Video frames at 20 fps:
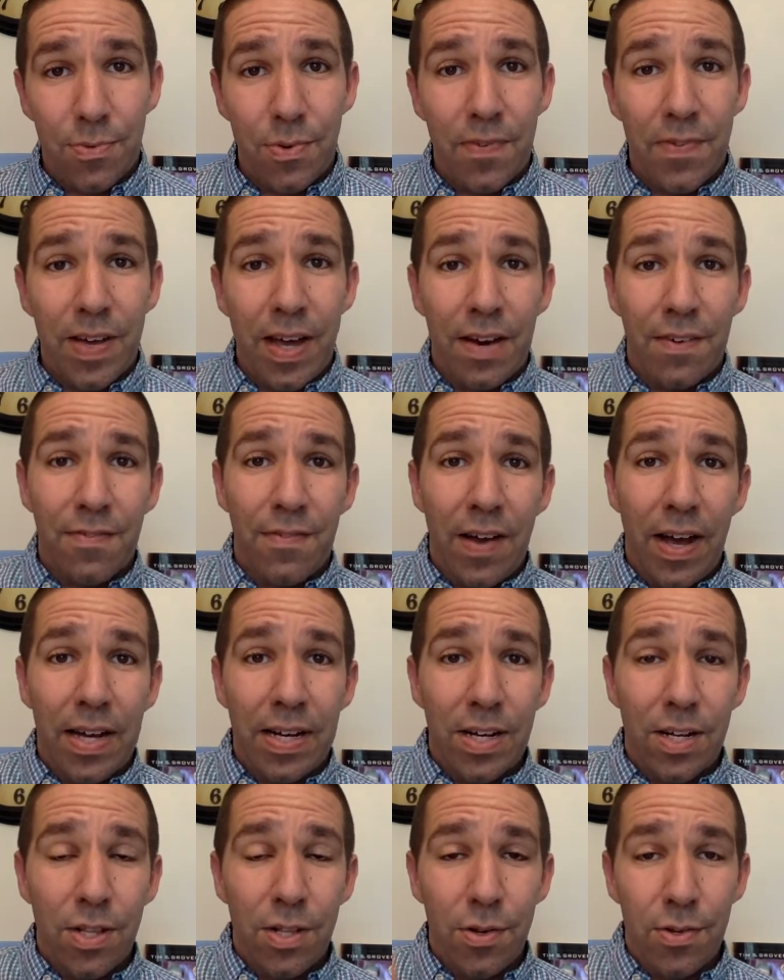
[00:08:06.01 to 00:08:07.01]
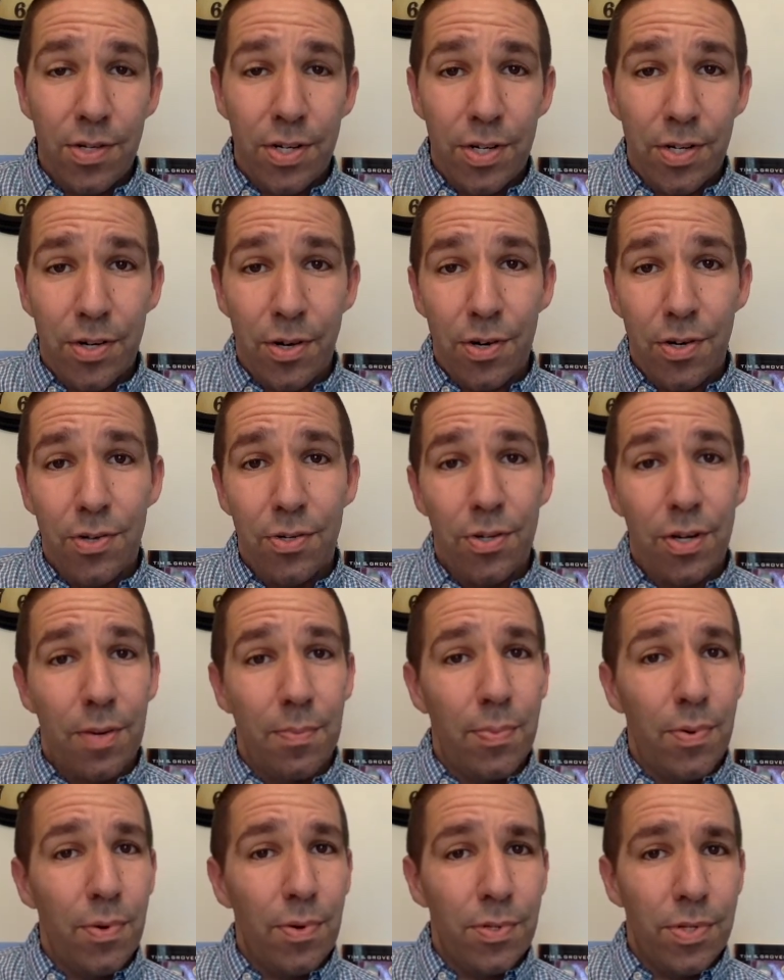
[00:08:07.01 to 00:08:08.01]
We've got to find a closing attorney who's going
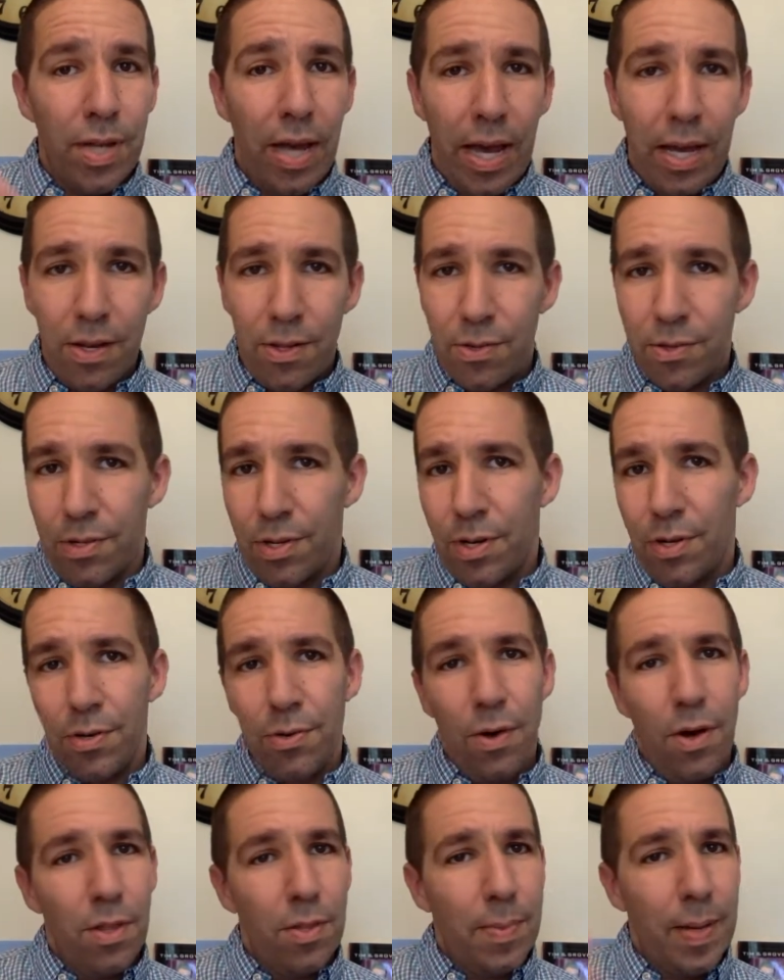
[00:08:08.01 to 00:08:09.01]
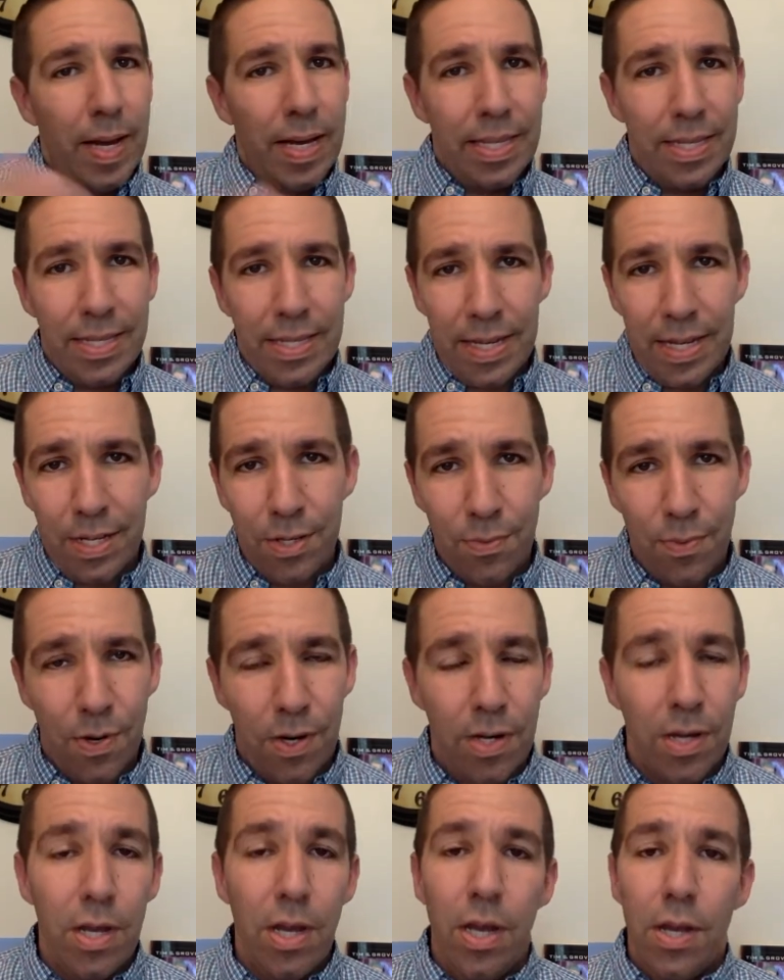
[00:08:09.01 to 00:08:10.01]
to pull title, who's going to do all the behind-the-scenes work.